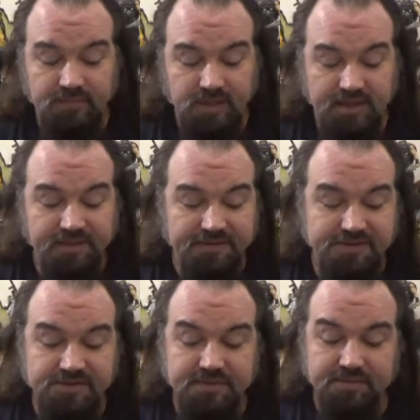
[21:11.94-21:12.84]
In this
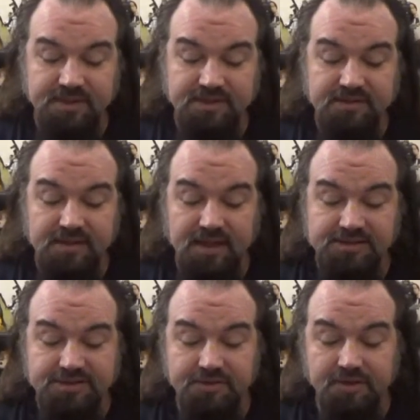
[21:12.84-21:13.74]
issue, we meet
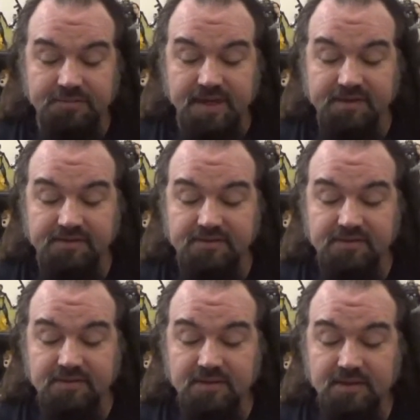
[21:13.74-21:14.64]
Joe
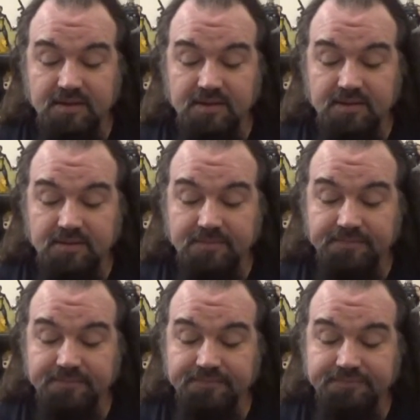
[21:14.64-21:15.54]
Gomez,
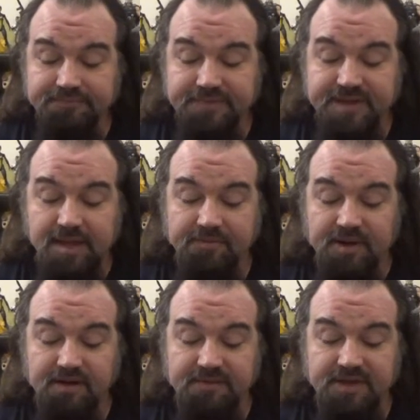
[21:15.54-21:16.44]
the Captain
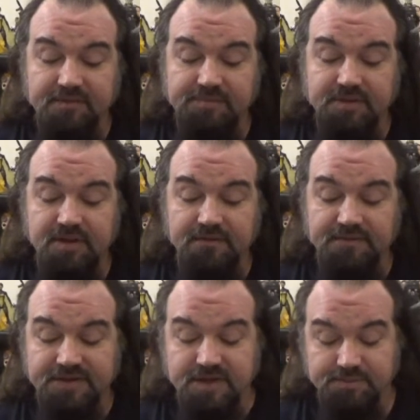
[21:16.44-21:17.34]
America of
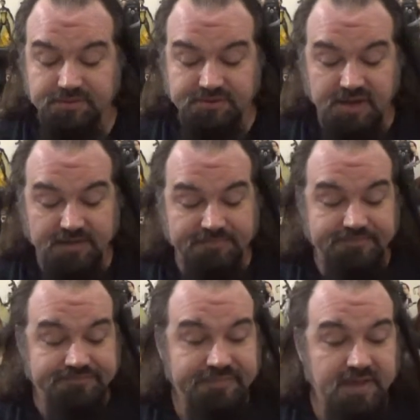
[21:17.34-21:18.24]
the Kickapoo tribe.
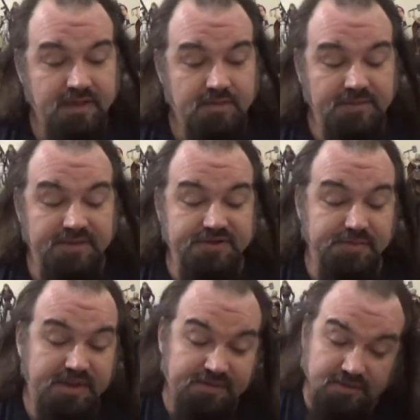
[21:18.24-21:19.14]
But the issue
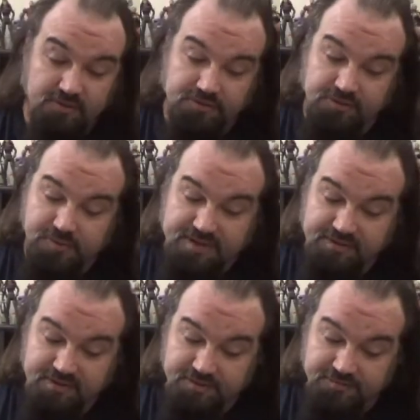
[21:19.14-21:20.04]
begins in northern New
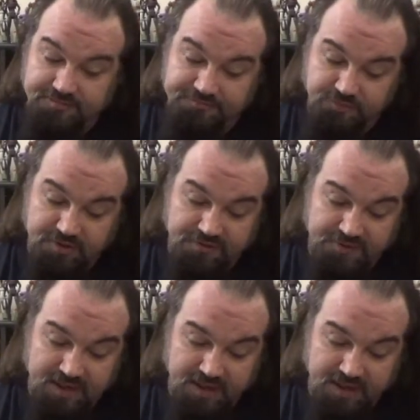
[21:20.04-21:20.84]
Mexico with